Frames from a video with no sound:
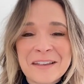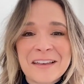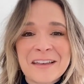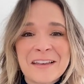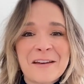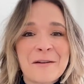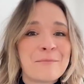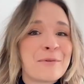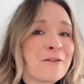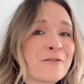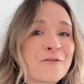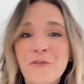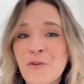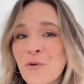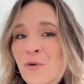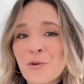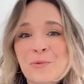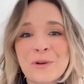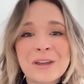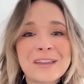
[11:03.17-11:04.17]

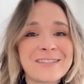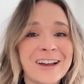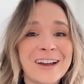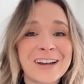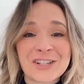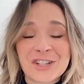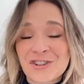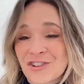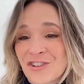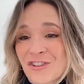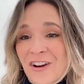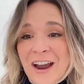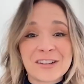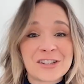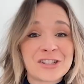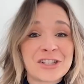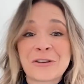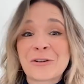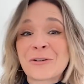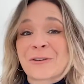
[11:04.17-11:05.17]
before we touch
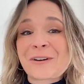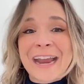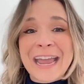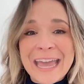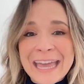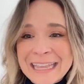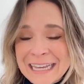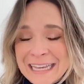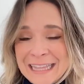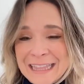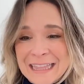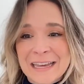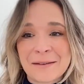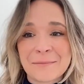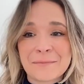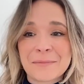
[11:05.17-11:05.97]
strategy or anything,